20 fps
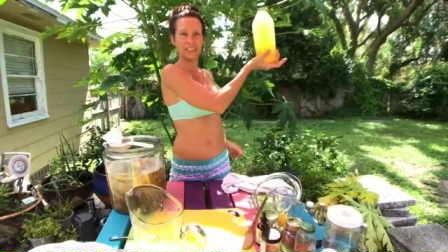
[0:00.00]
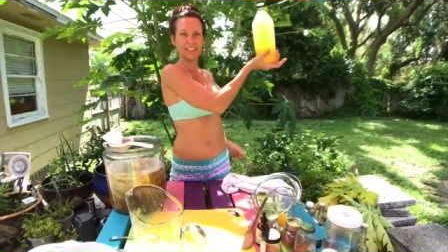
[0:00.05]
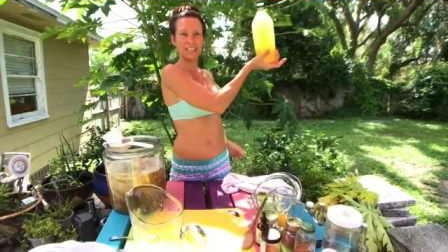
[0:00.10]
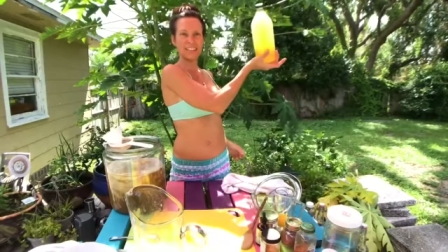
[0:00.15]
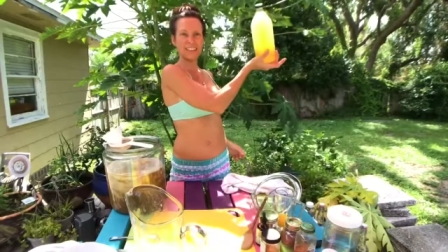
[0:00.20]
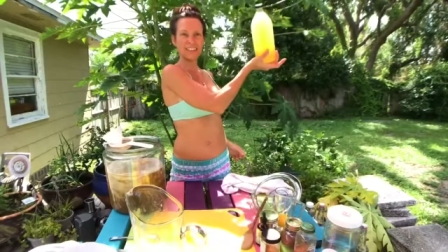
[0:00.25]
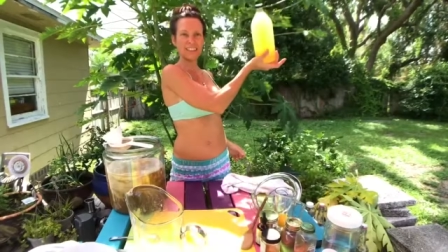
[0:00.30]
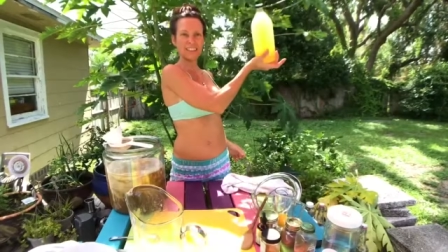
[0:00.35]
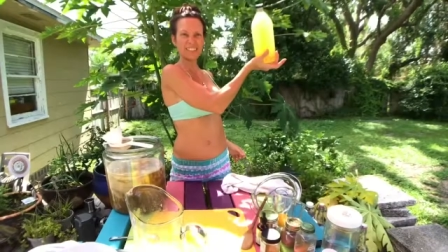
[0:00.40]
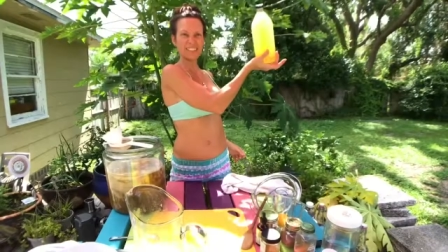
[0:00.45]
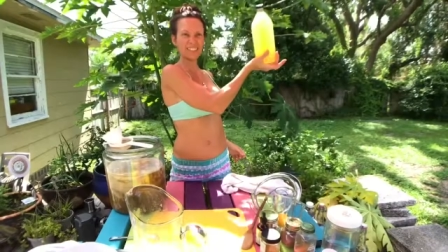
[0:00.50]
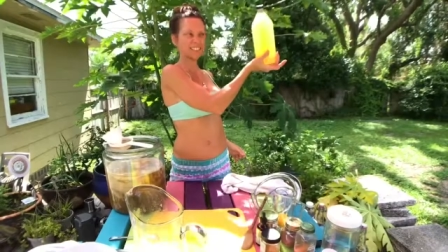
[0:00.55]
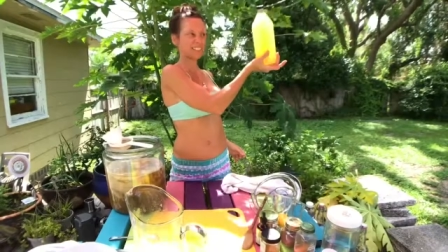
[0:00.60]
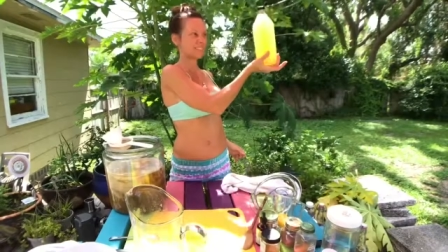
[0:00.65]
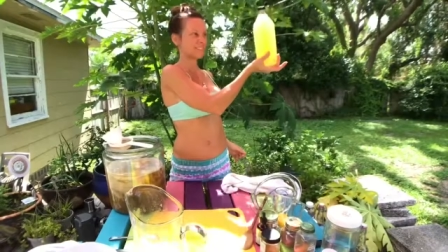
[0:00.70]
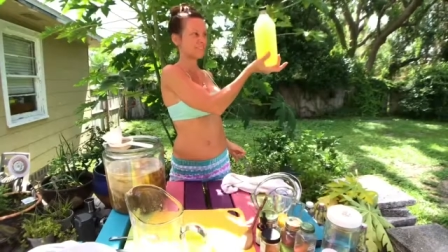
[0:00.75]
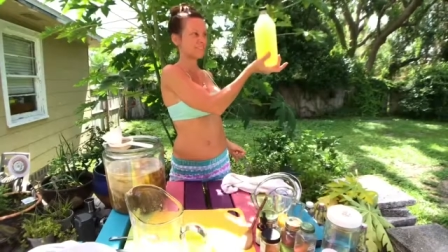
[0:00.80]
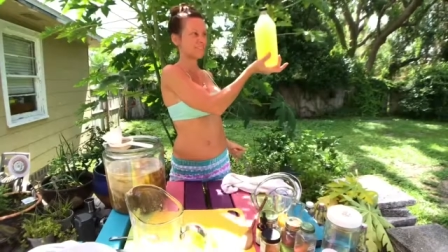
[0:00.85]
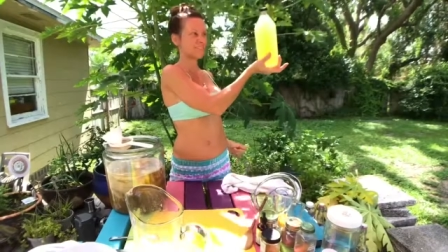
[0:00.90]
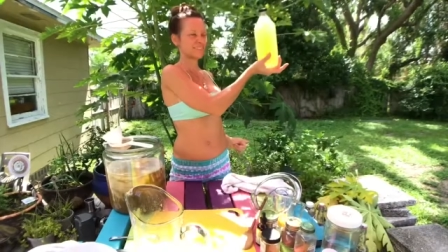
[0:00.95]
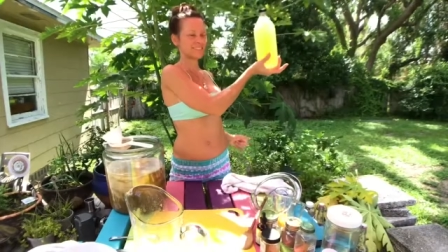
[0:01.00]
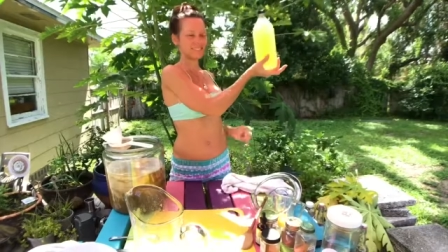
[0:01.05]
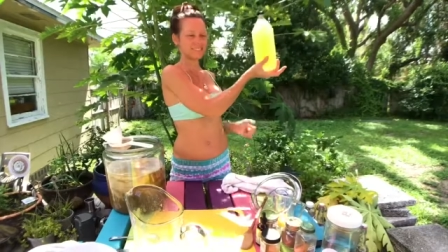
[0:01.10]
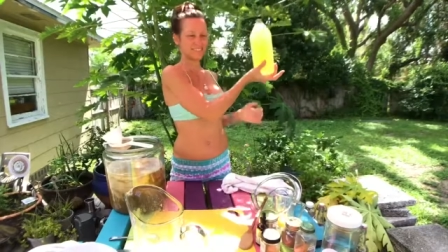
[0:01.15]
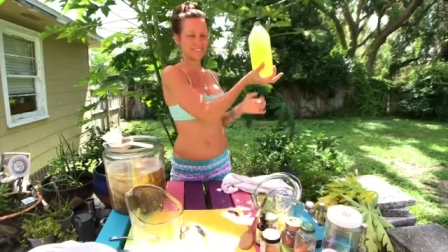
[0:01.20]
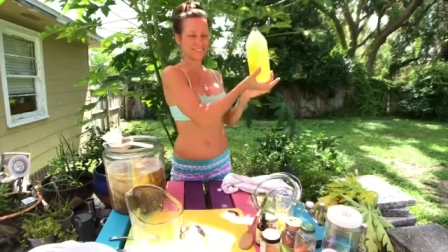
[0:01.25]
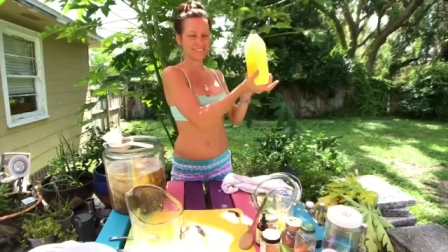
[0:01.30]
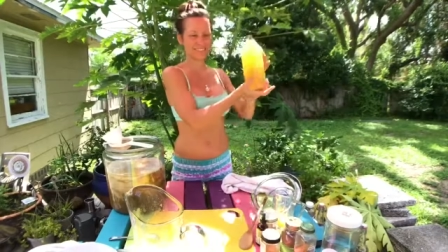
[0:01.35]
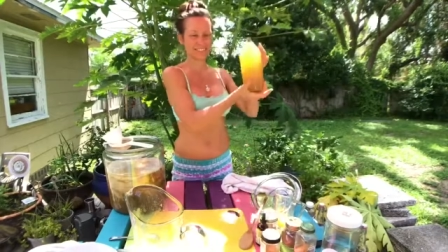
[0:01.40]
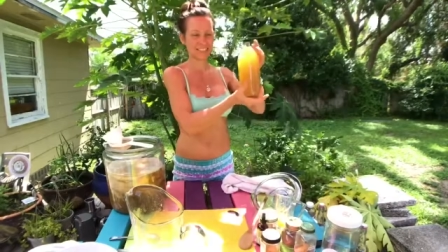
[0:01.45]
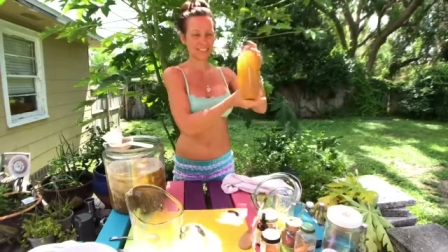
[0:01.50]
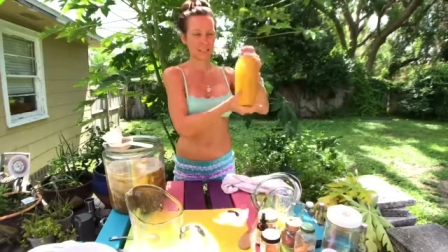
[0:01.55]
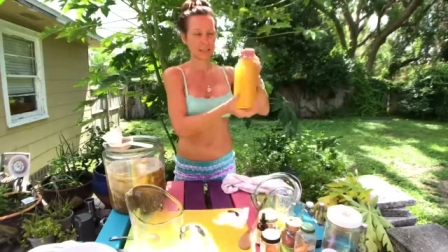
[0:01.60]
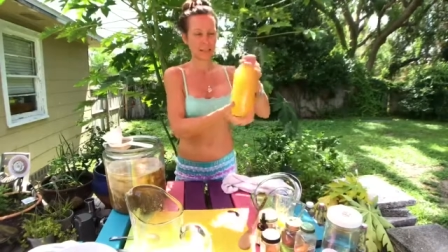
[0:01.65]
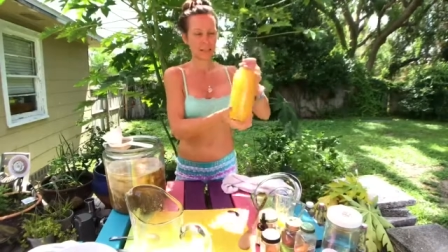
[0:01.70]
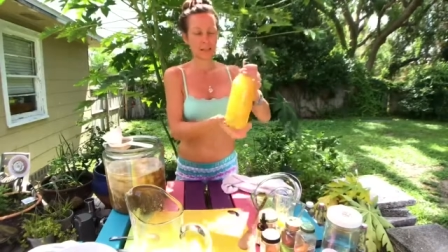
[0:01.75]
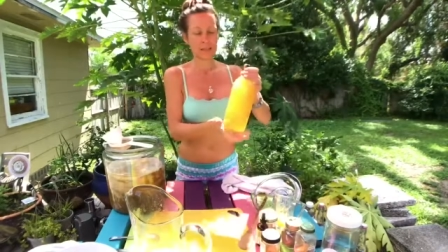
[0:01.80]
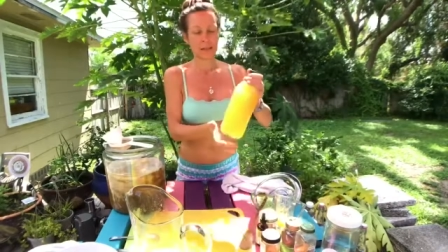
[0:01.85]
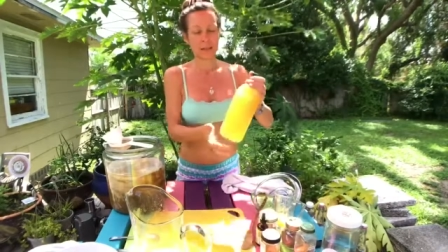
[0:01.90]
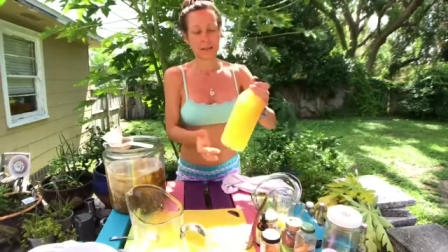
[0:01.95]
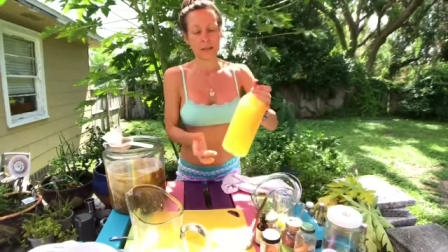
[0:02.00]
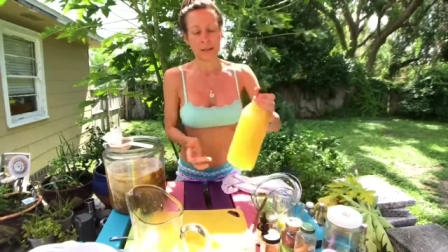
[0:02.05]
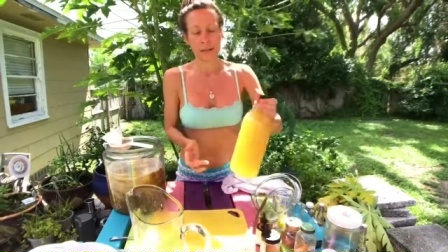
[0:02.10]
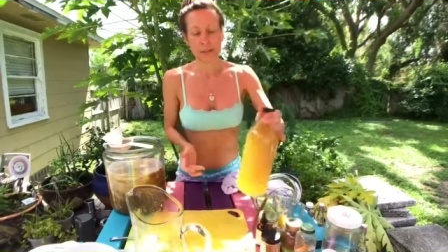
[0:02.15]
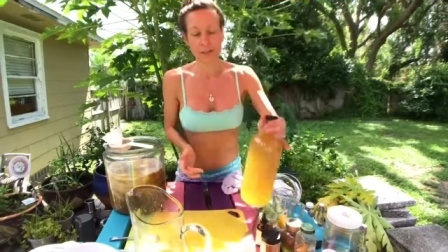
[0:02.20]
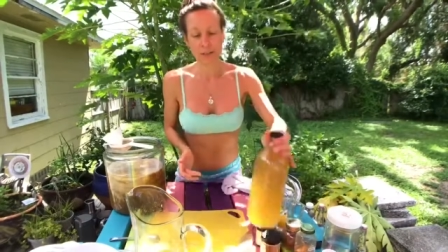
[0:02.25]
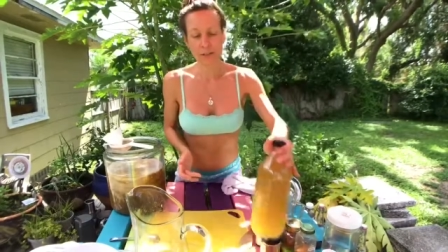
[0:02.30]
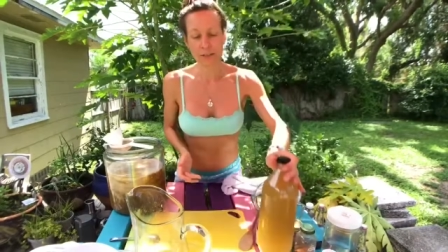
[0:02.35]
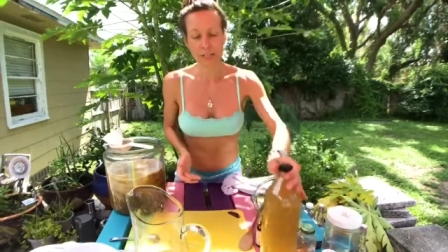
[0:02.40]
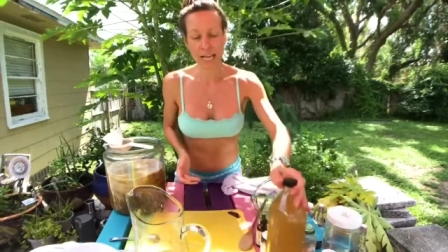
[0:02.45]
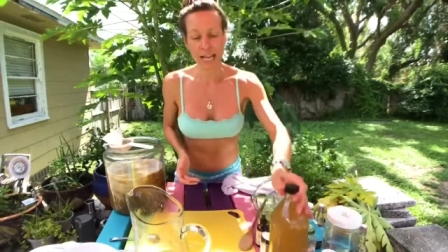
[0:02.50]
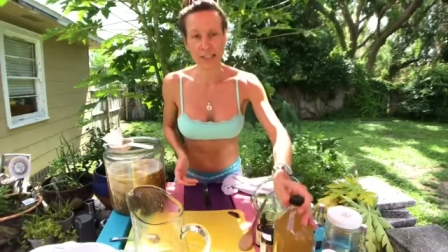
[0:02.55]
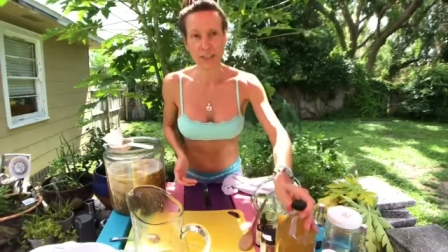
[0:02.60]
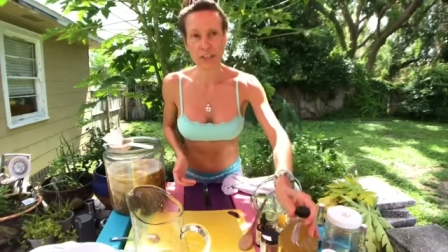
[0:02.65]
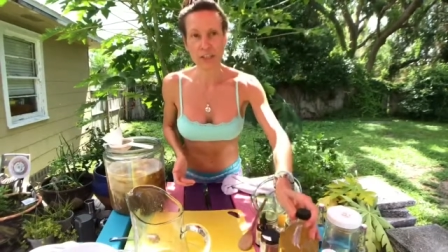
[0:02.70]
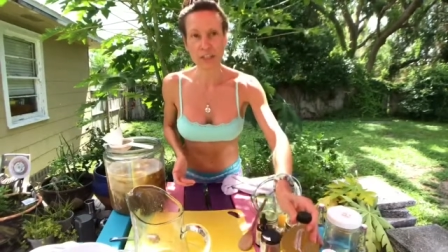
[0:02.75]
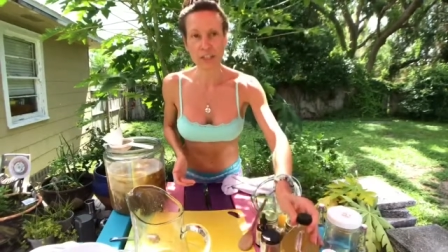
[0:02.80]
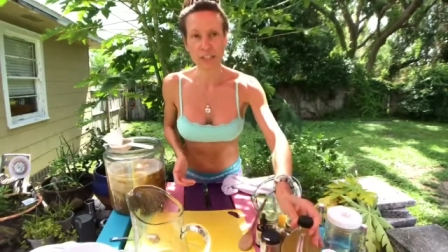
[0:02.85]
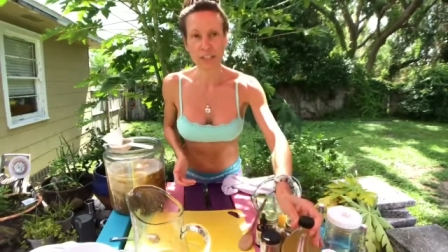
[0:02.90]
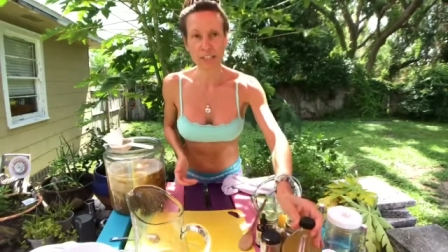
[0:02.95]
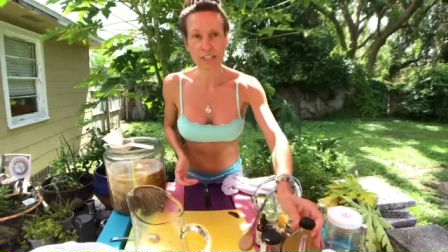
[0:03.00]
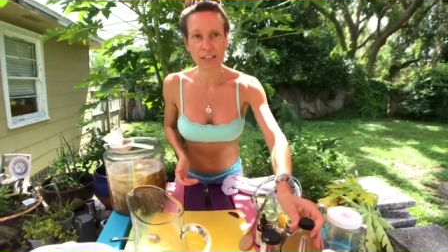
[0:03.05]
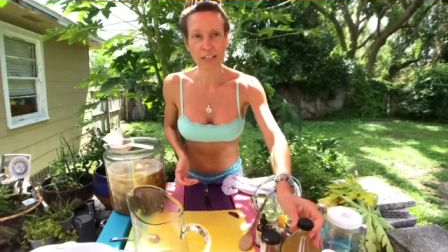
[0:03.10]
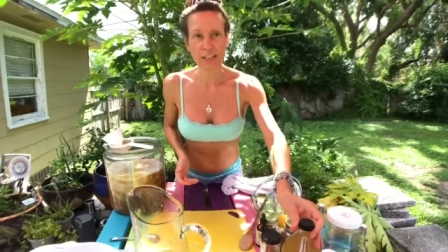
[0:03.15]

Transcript: Isn't that awesome? So last so year pretty.